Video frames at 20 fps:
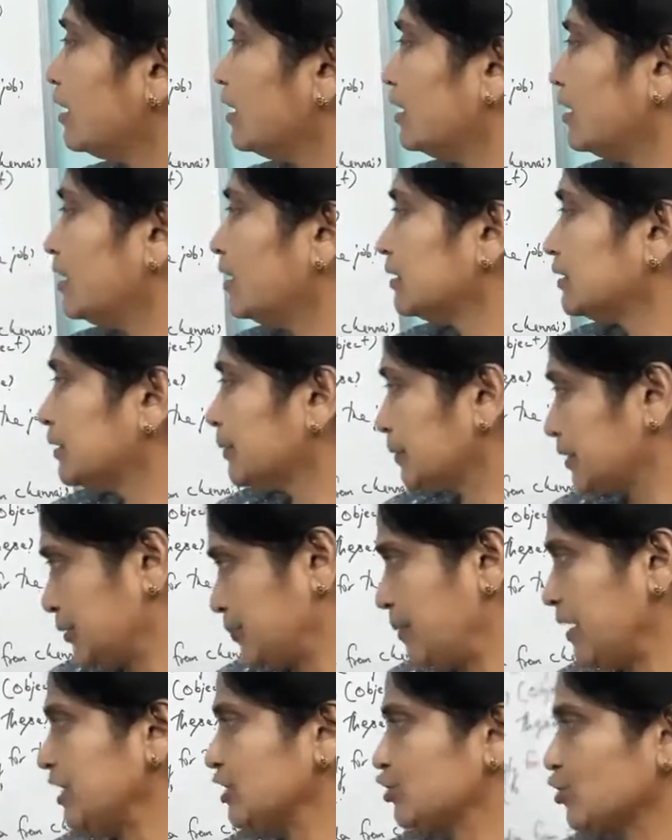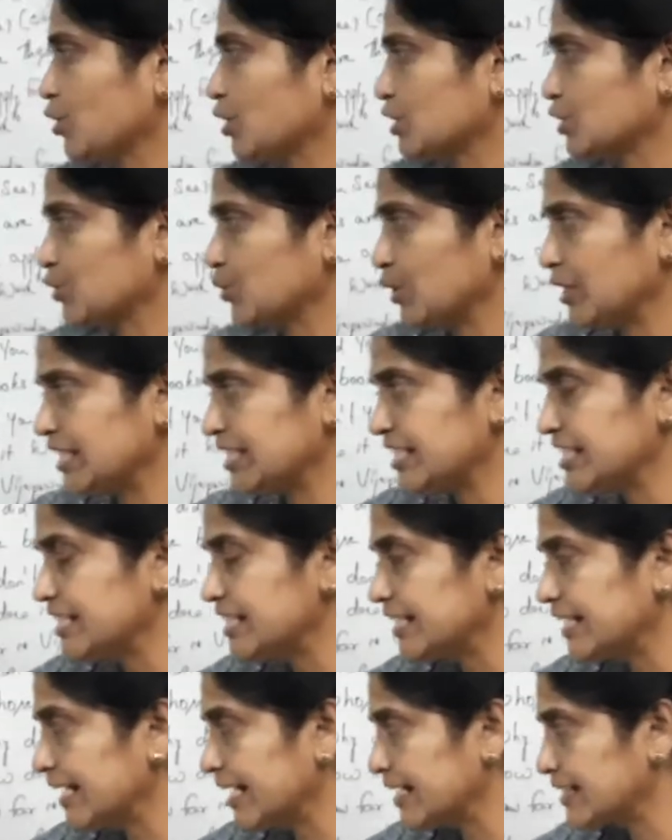the space also, it
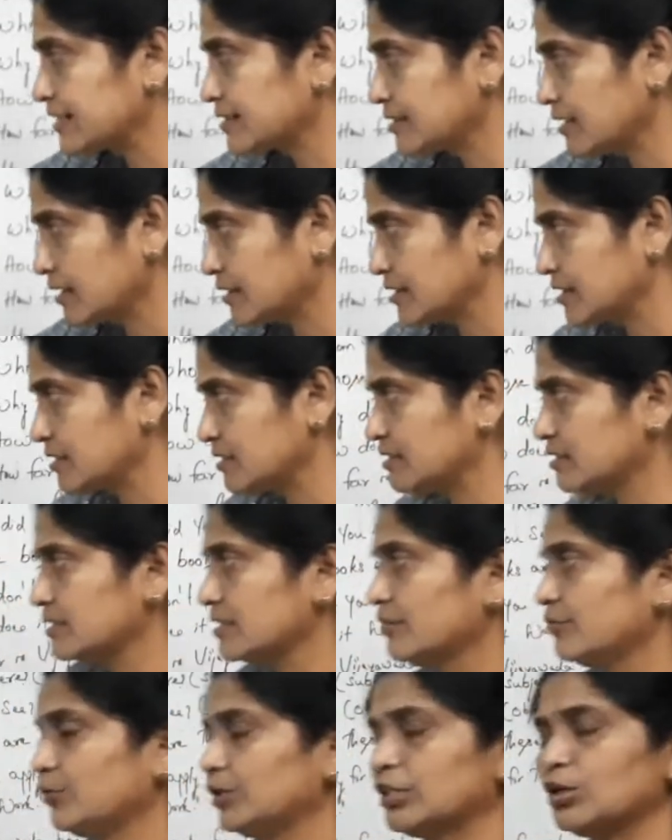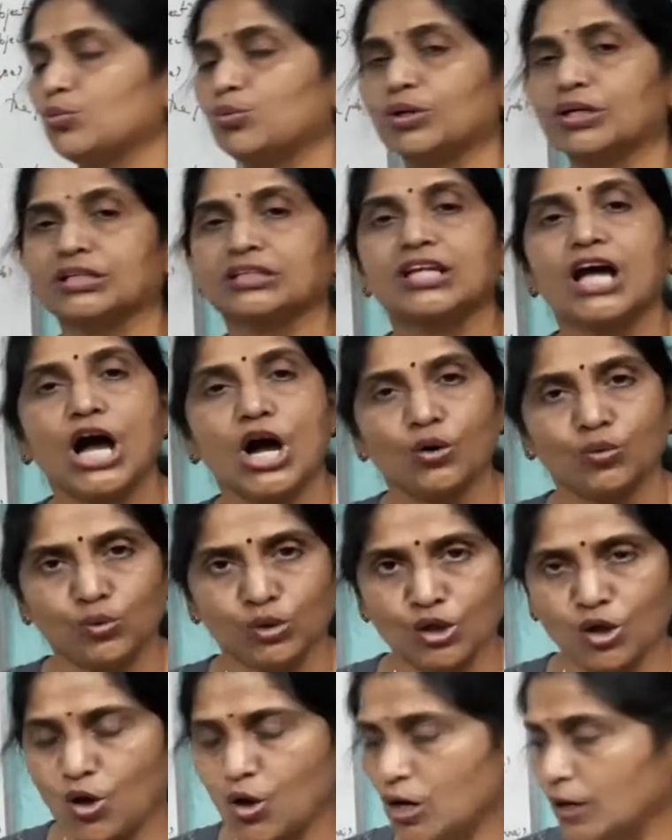indicates that is with the word how
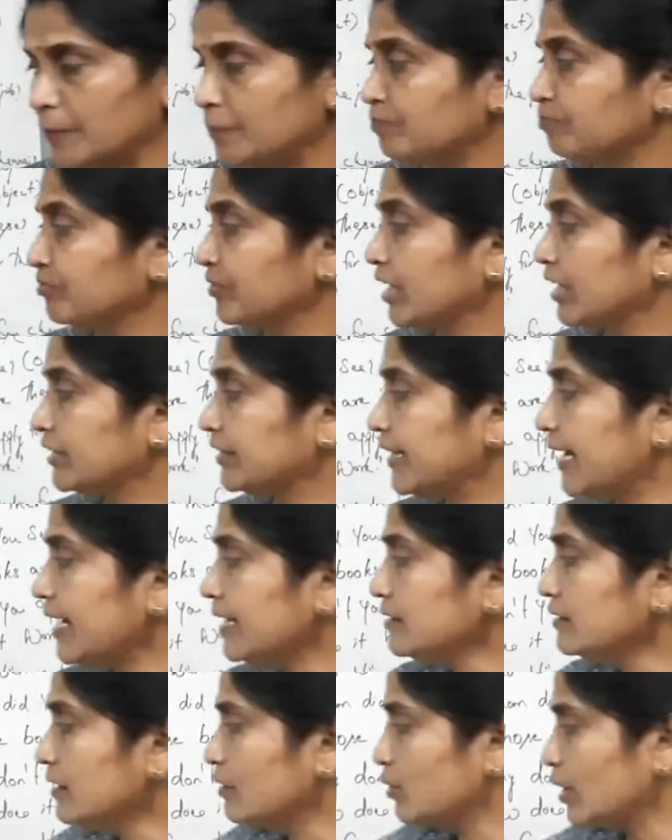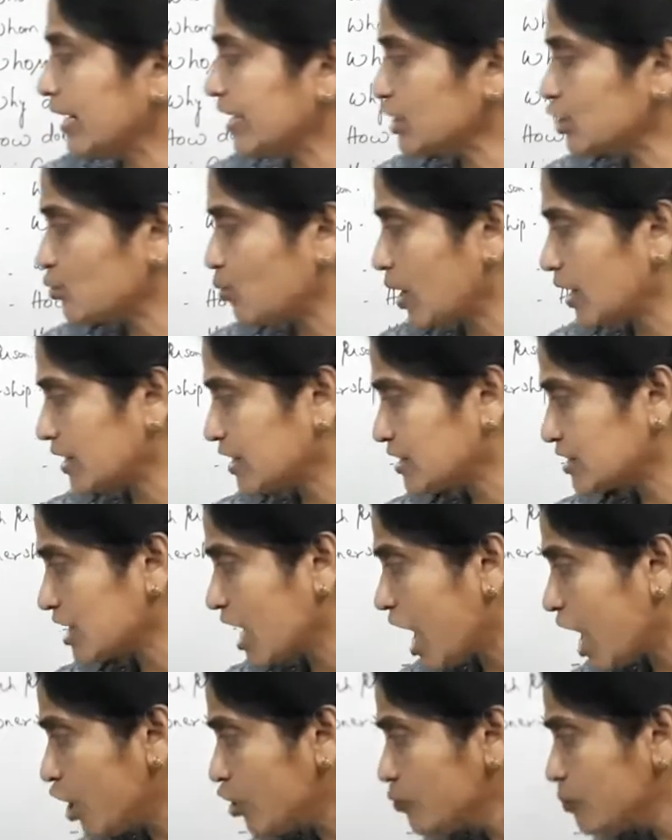long. Then the next one is
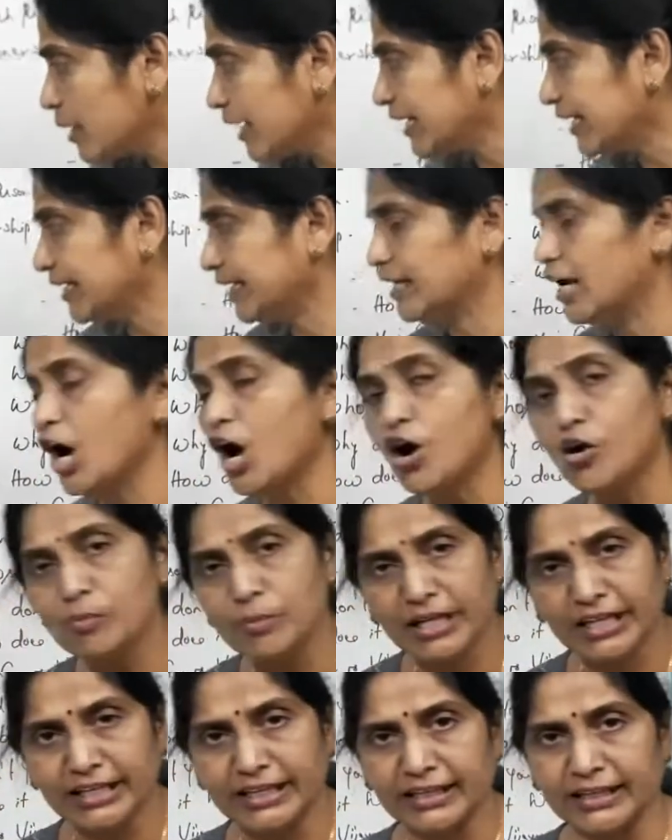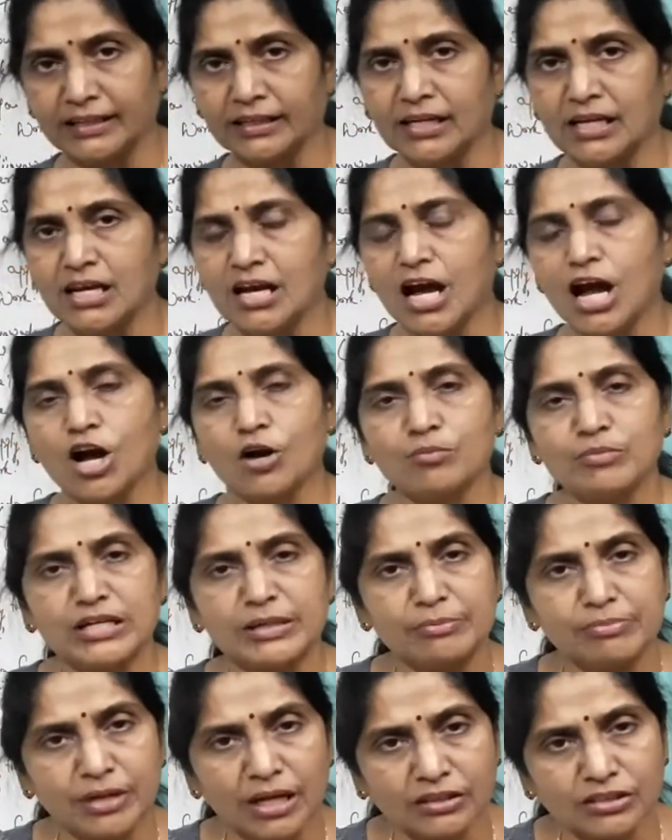how many. How many
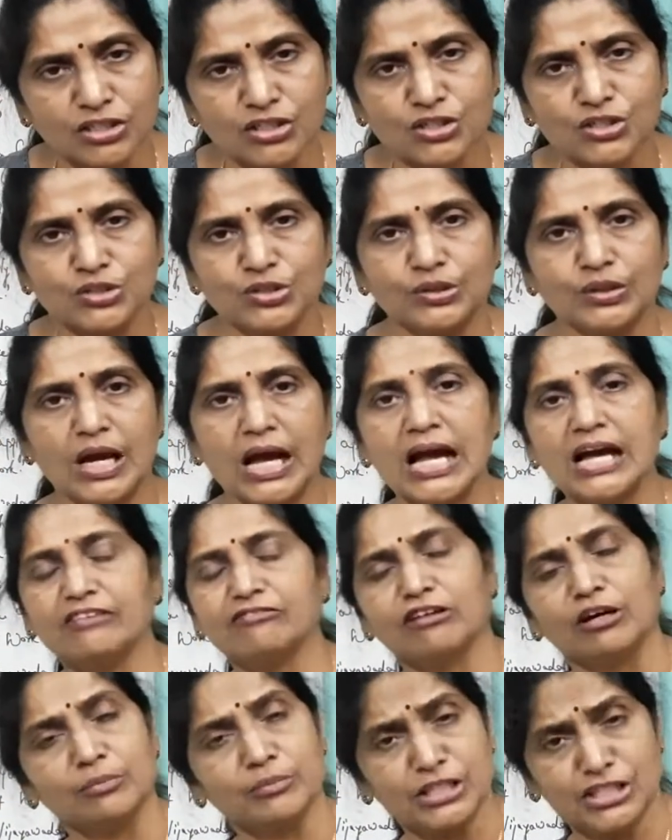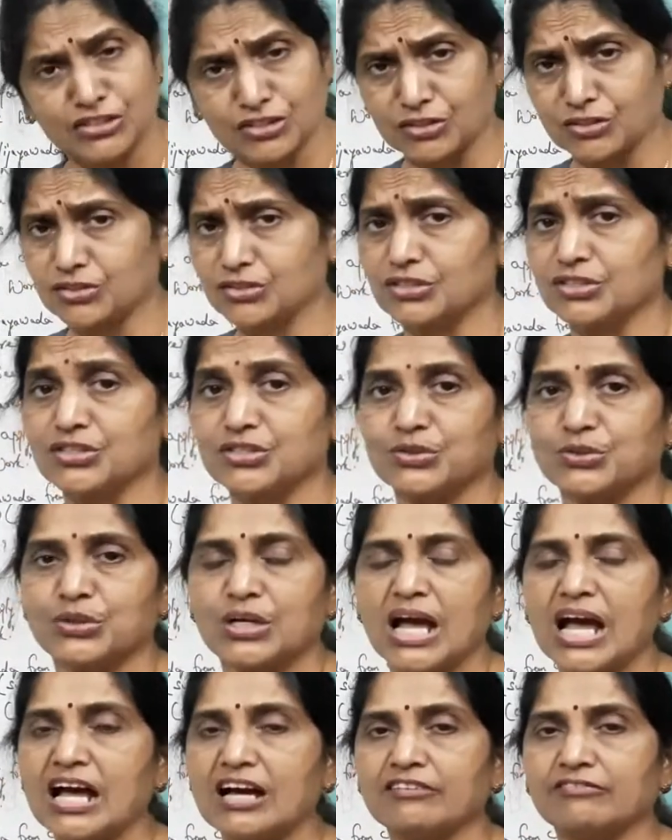brothers do you have? How many sisters do you
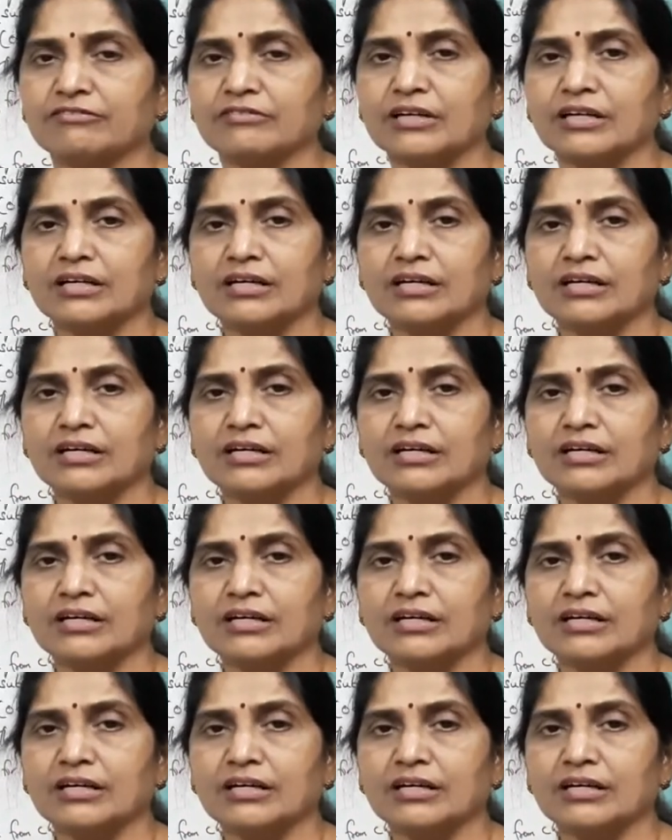have?